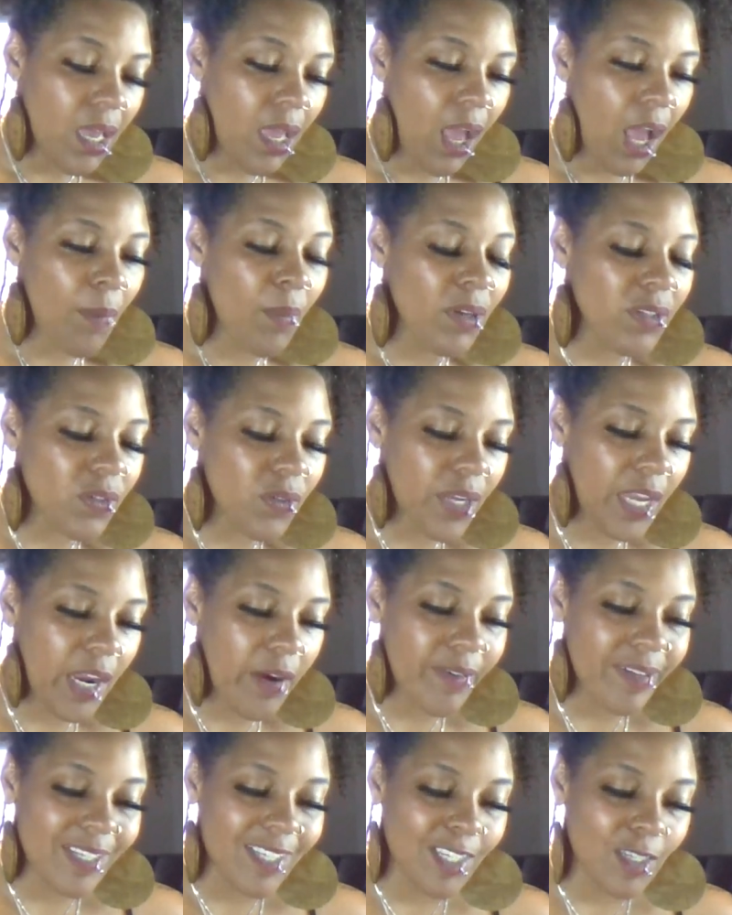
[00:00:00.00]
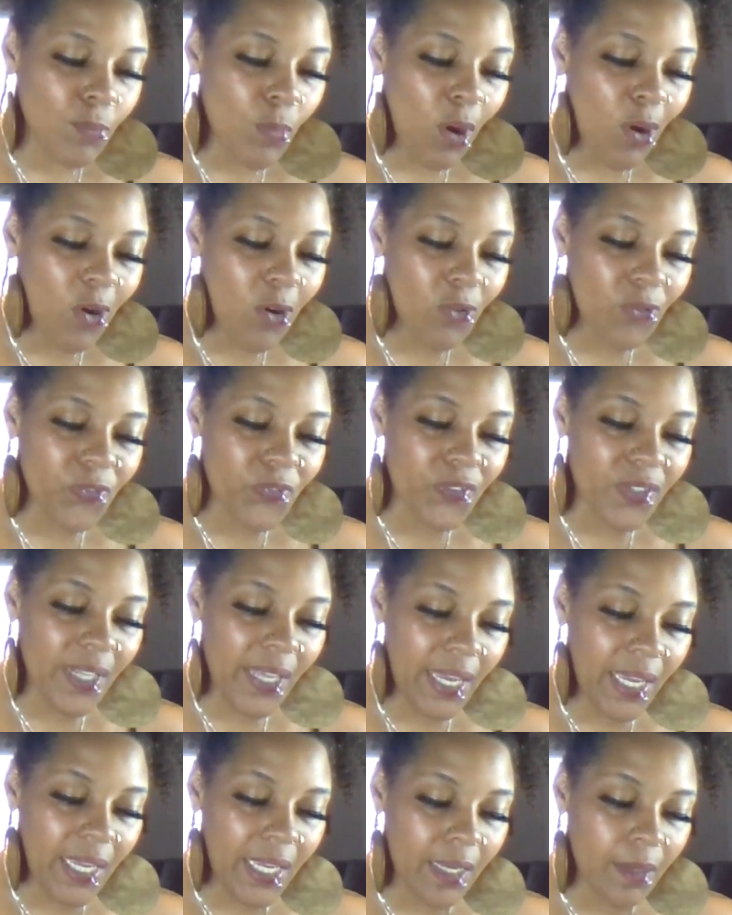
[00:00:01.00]
I'm also hearing small
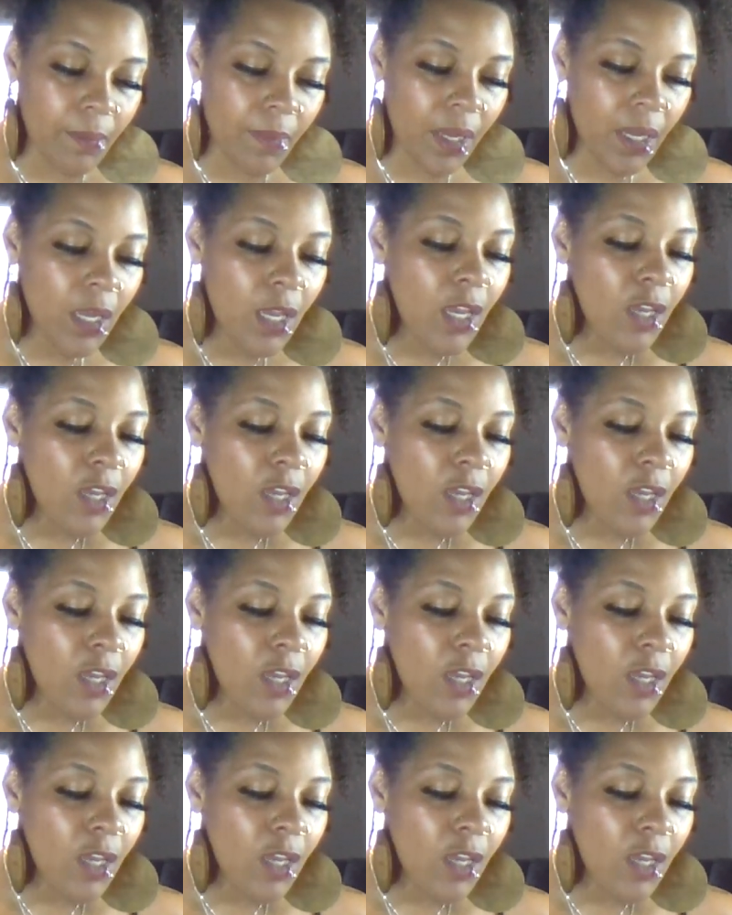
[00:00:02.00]
flame.